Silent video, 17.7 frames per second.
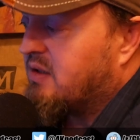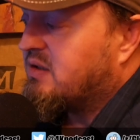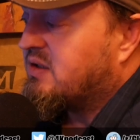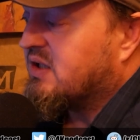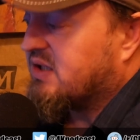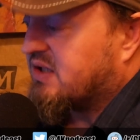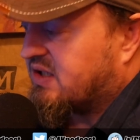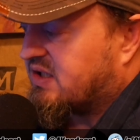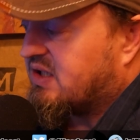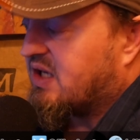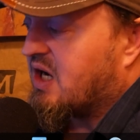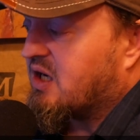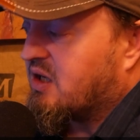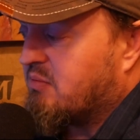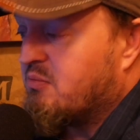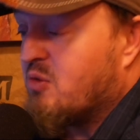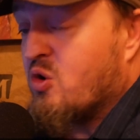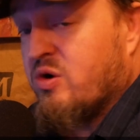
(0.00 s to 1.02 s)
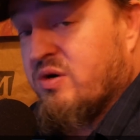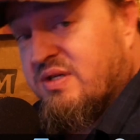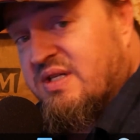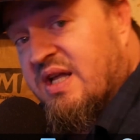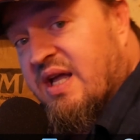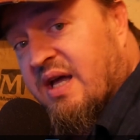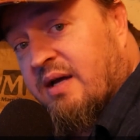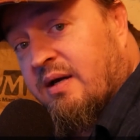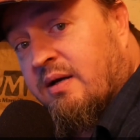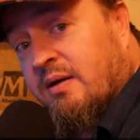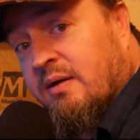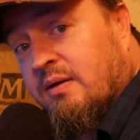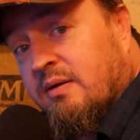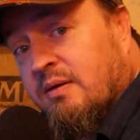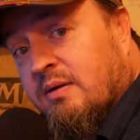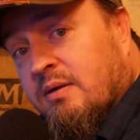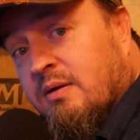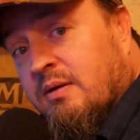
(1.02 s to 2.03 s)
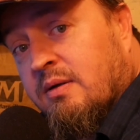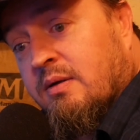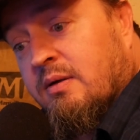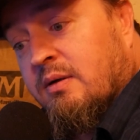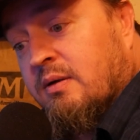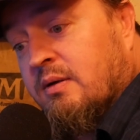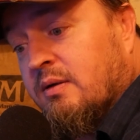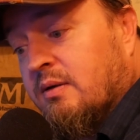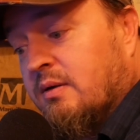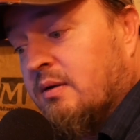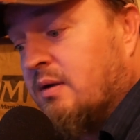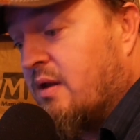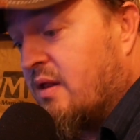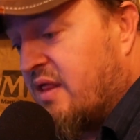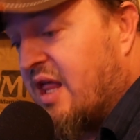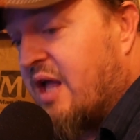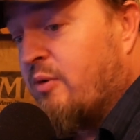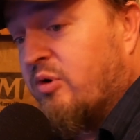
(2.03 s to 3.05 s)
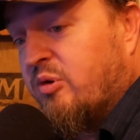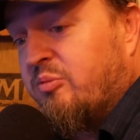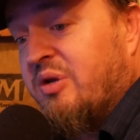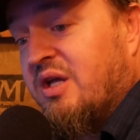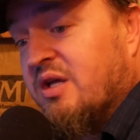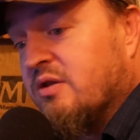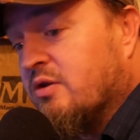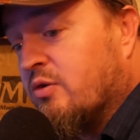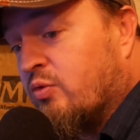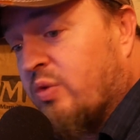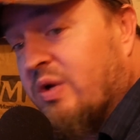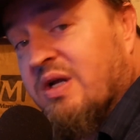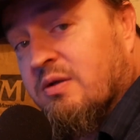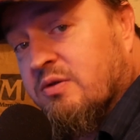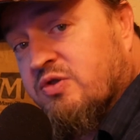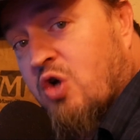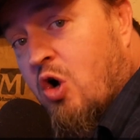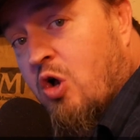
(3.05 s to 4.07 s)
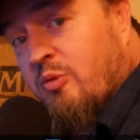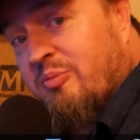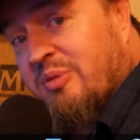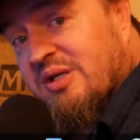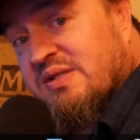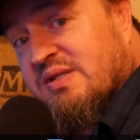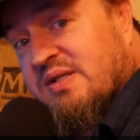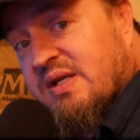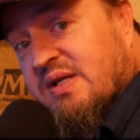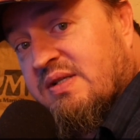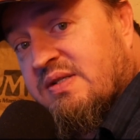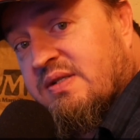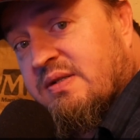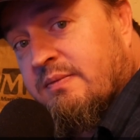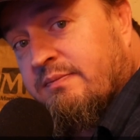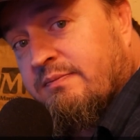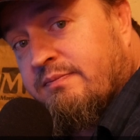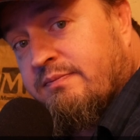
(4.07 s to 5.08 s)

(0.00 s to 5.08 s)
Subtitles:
to suck more dick, they would be in the real doll business.